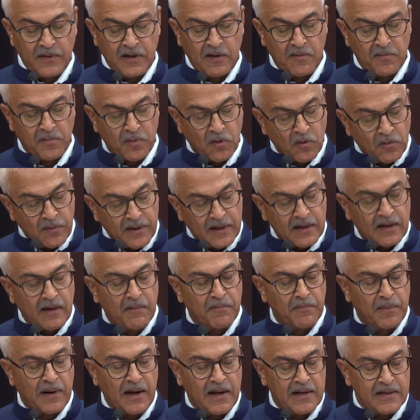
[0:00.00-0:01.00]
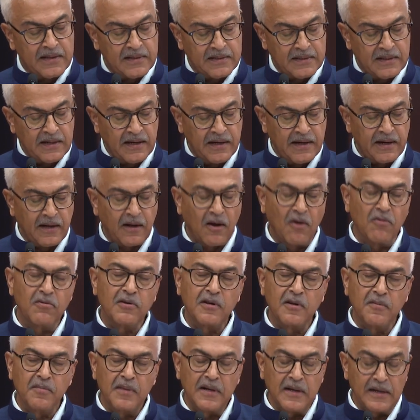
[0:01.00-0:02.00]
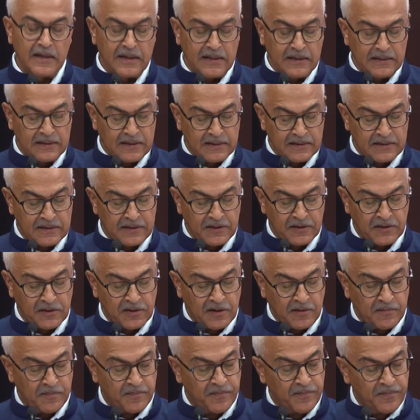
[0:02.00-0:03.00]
improving compliance and accountability in the system.